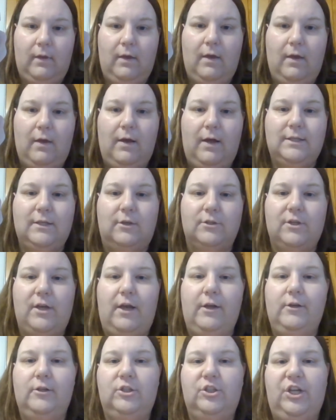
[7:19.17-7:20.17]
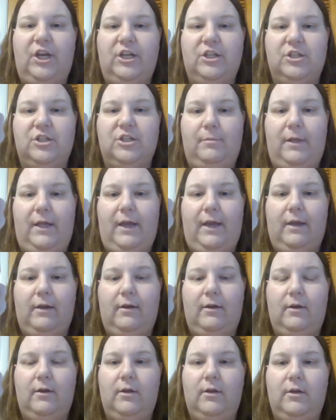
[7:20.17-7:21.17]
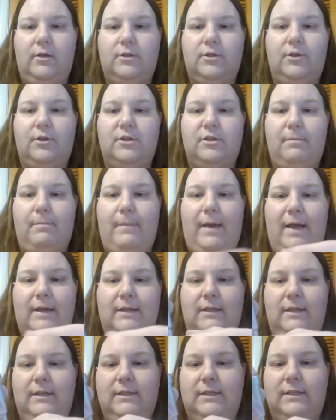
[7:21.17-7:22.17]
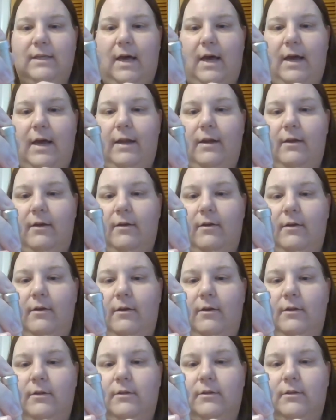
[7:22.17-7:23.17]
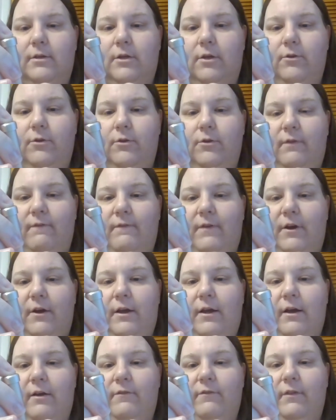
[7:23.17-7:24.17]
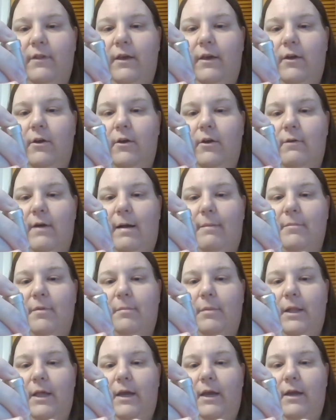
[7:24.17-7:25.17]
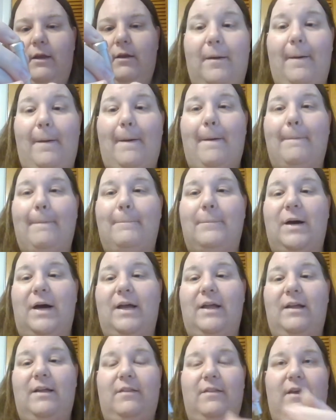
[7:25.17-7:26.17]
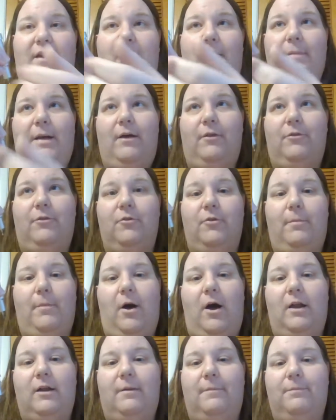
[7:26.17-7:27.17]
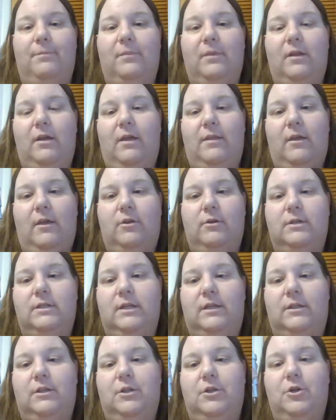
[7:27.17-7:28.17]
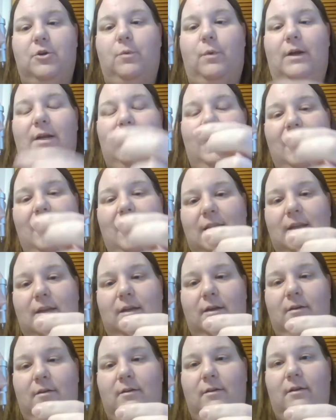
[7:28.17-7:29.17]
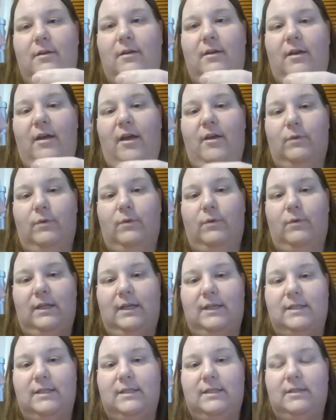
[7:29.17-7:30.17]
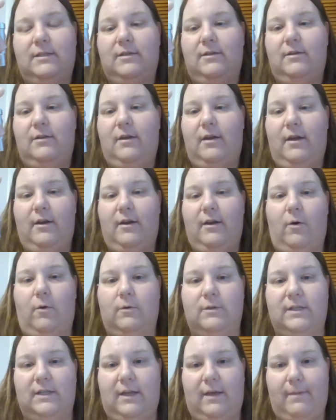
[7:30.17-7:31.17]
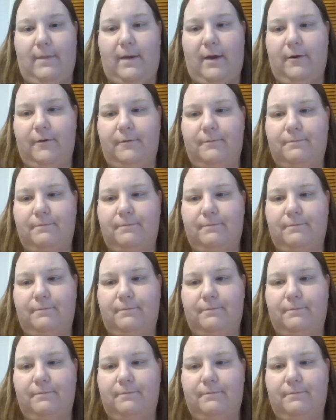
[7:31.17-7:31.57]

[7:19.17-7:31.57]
That's also how you change the blade. So there's a magnet inside, so you can very carefully grab the blade, but they come out through the bottom, and then you stick the new one in and release, and it holds it in there.